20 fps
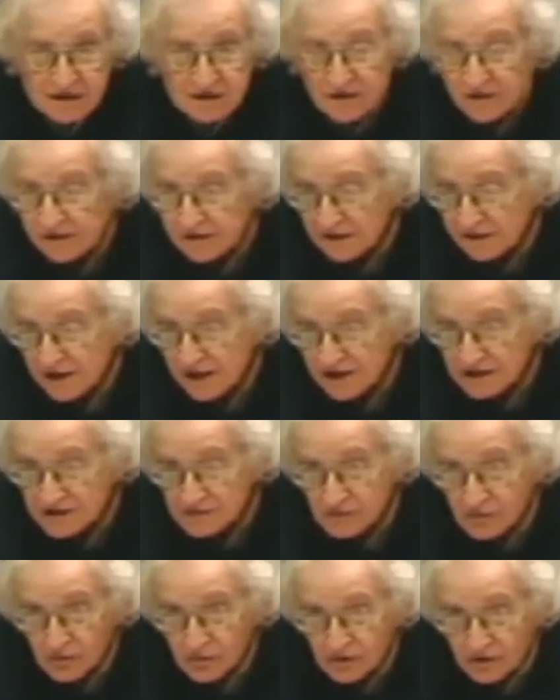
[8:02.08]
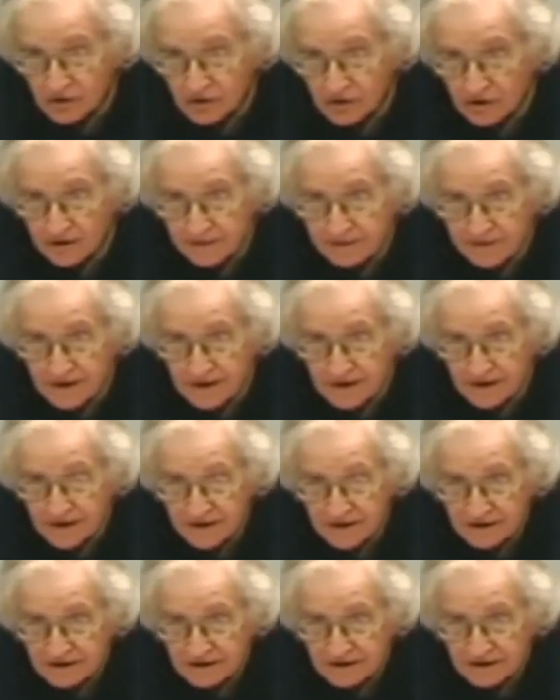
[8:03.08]
During the Gaza war,
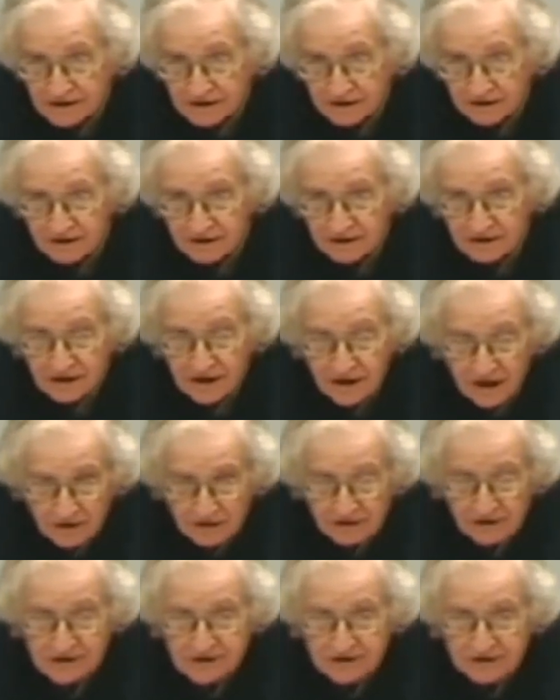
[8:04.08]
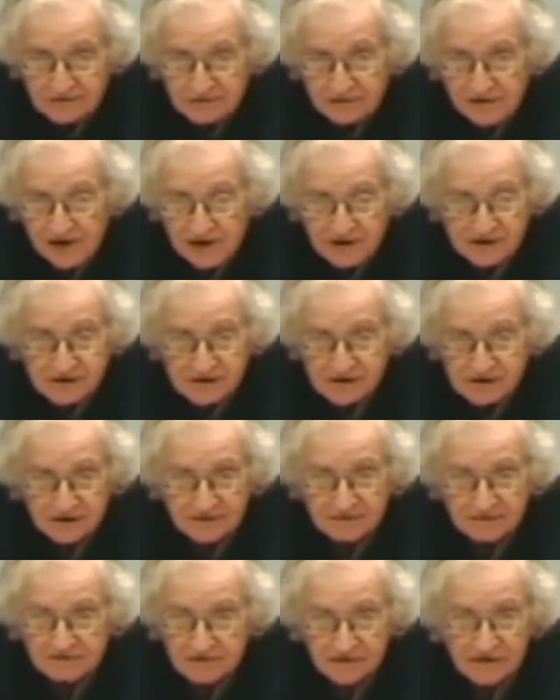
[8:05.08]
Congress and the press
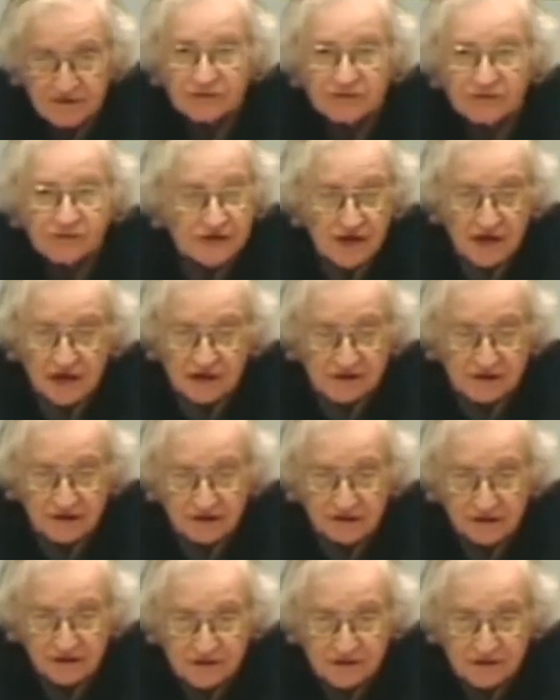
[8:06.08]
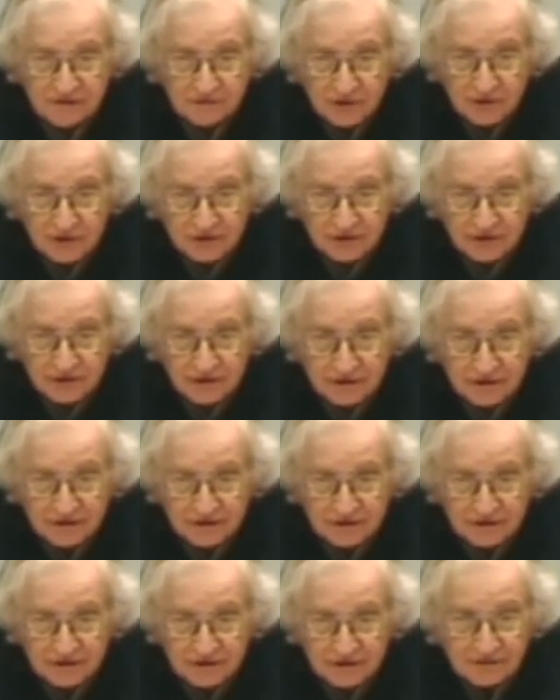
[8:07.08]
enthusiastically supported it,
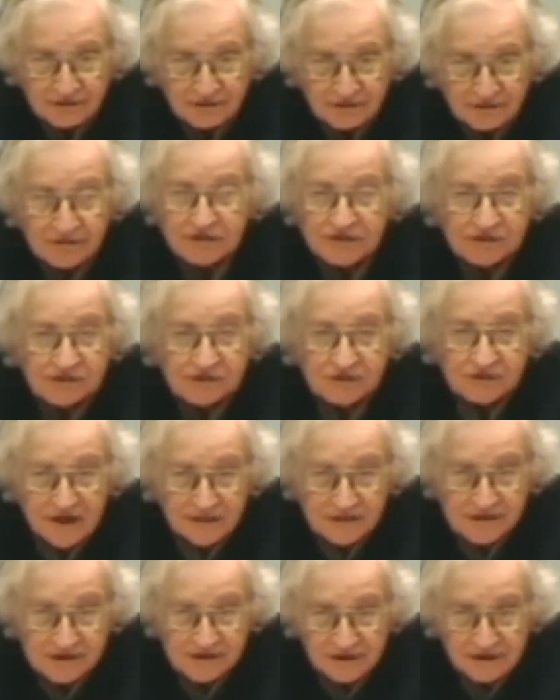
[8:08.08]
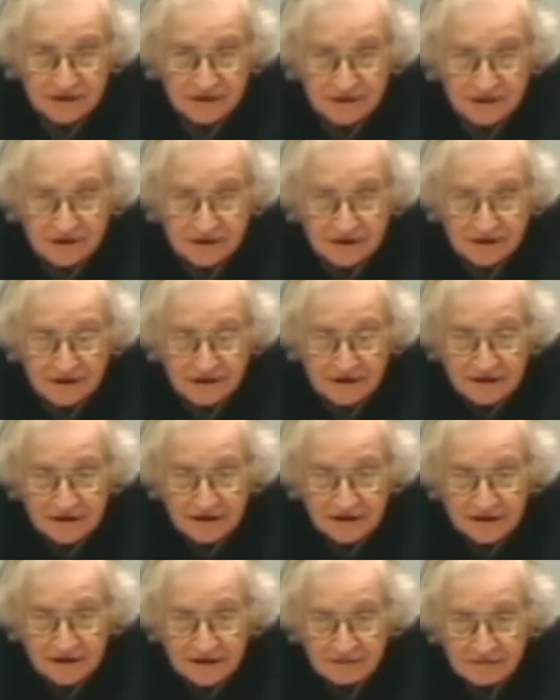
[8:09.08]
almost unanimously.
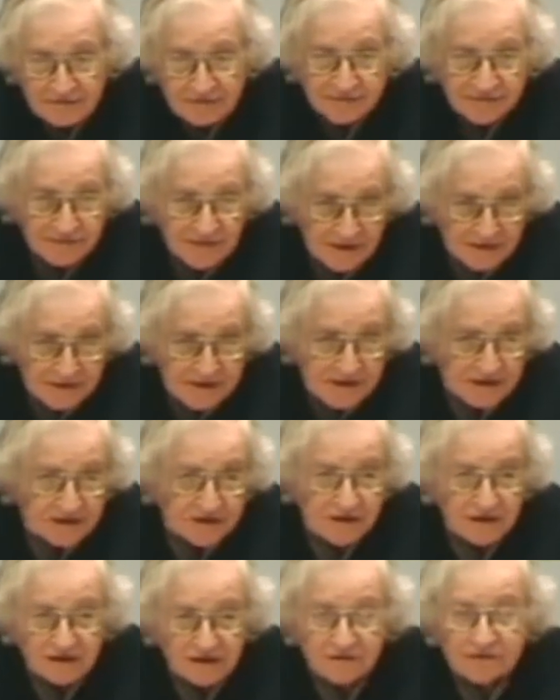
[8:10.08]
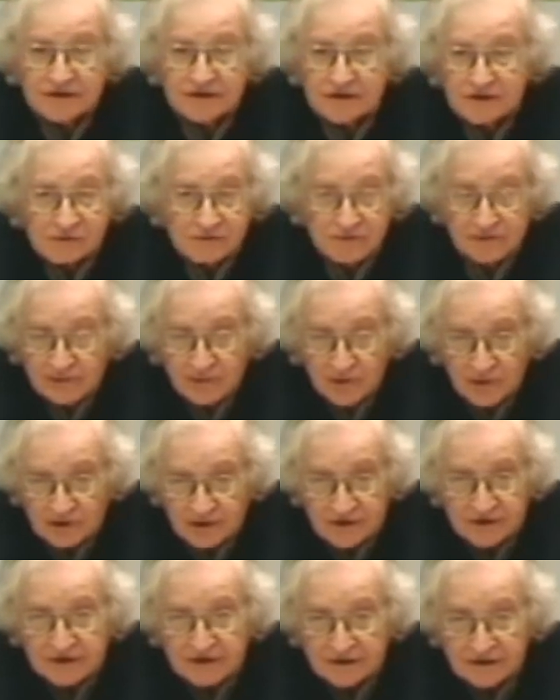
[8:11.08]
Maybe they said it was
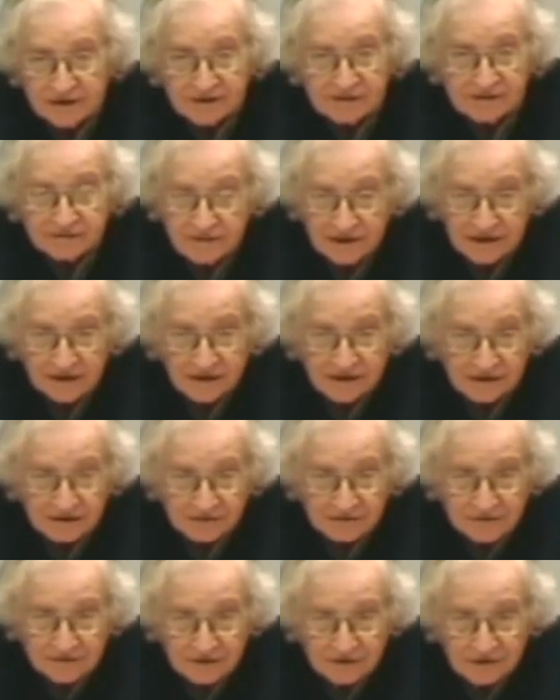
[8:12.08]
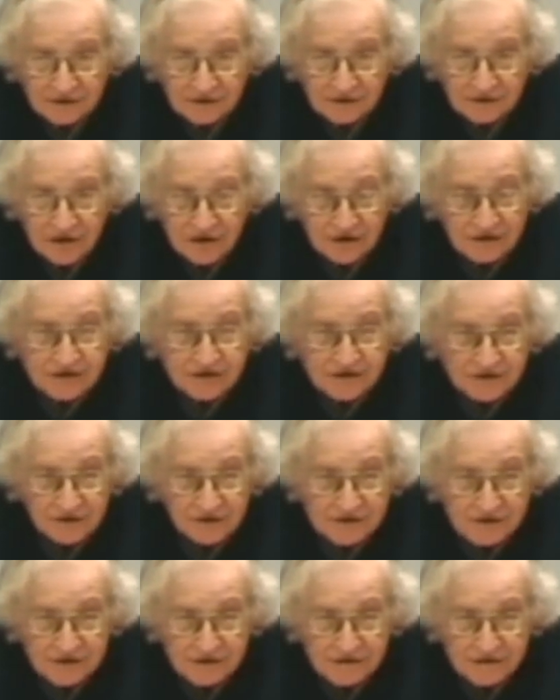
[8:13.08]
disproportionate. It was about the harshest
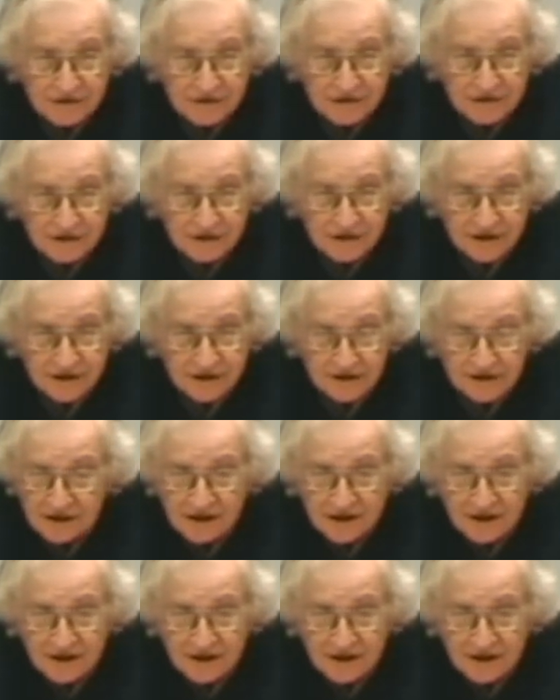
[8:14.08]
criticism you could get.